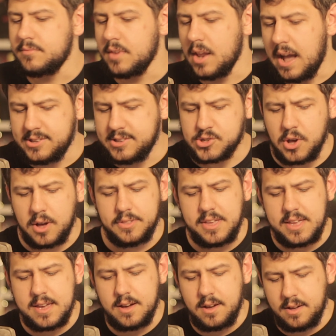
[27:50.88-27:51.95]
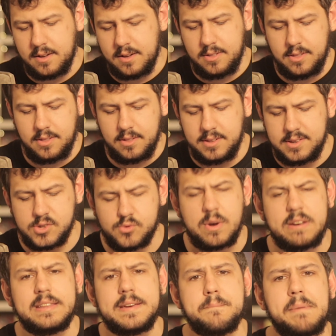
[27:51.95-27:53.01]
I saw the
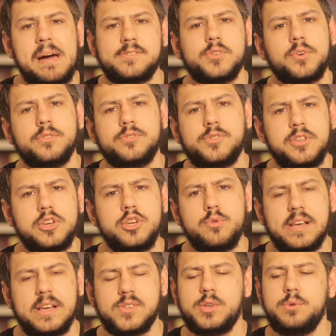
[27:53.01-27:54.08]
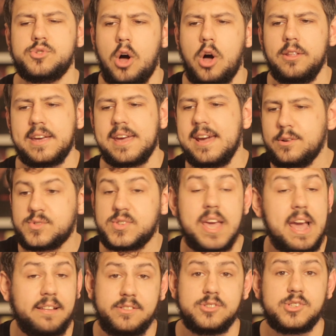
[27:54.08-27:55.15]
Israeli ambassador to the U.S., he was calling AOC
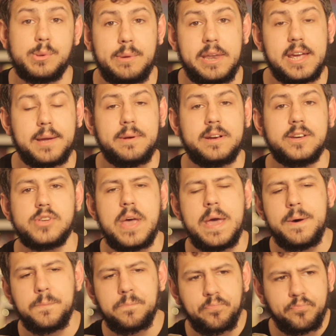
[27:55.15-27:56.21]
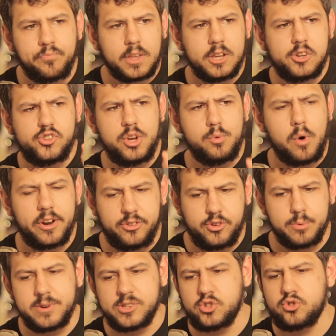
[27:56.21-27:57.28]
anti-Semitic because she wanted
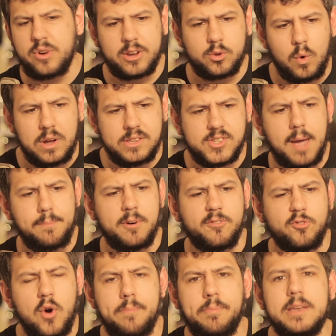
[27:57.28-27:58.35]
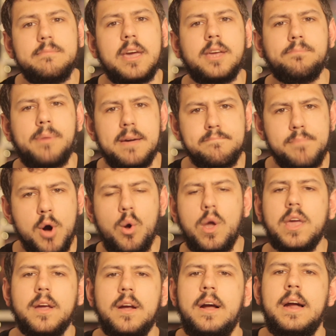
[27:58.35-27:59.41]
to restrict one type of weapon made by
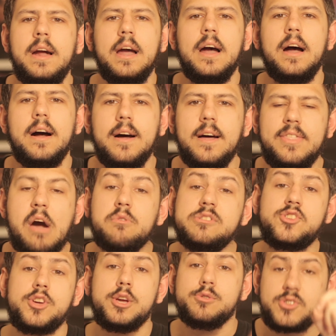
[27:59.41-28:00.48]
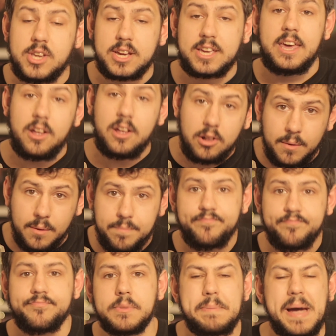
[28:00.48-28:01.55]
Boeing that was used to kill
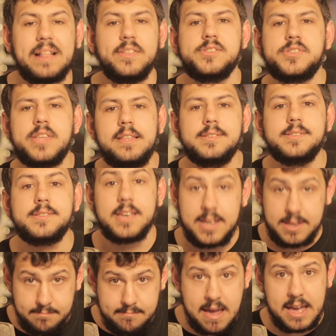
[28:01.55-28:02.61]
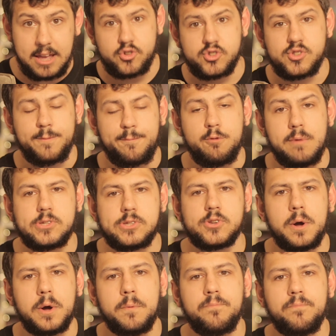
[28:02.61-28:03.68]
Palestinians in May, just a few months
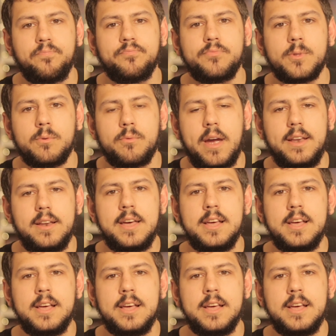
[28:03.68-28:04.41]
ago, right?